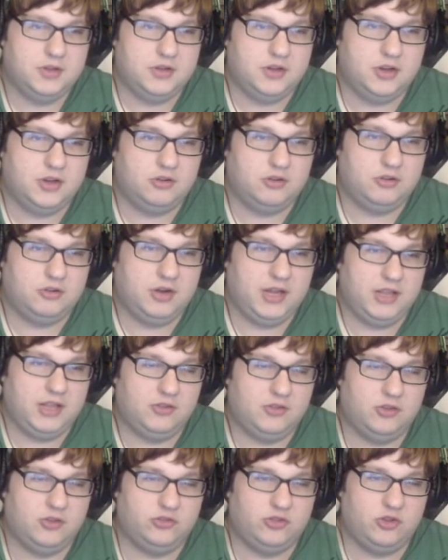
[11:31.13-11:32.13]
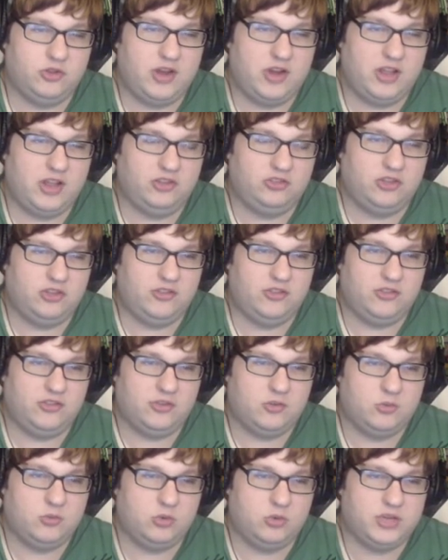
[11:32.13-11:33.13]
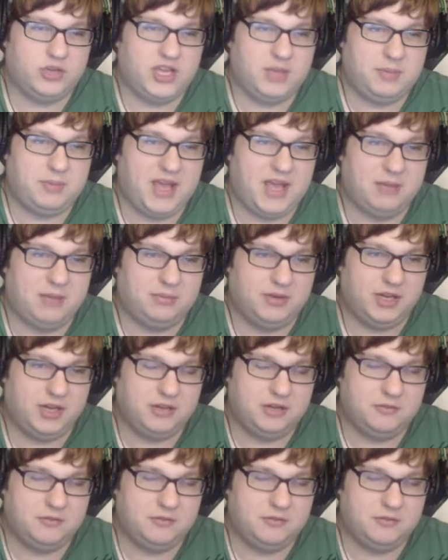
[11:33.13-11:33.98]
Alright, those donations will keep happening.